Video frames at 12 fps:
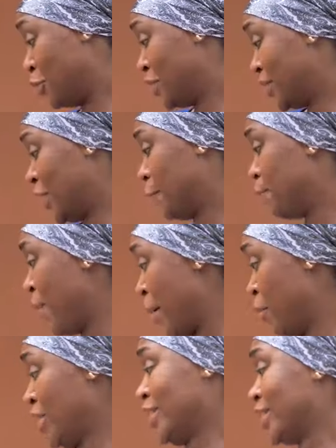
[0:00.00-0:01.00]
have my beauty sleep,
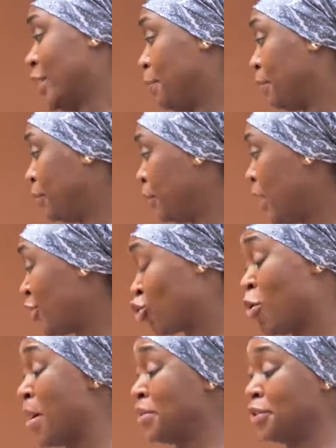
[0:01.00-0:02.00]
my morning sleep.
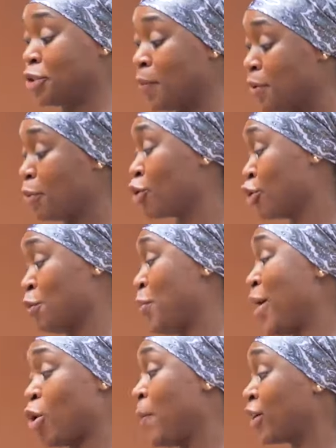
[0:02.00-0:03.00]
I should come and disturb it because some
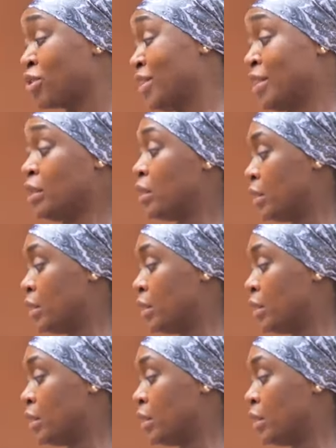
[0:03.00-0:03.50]
people are going back to the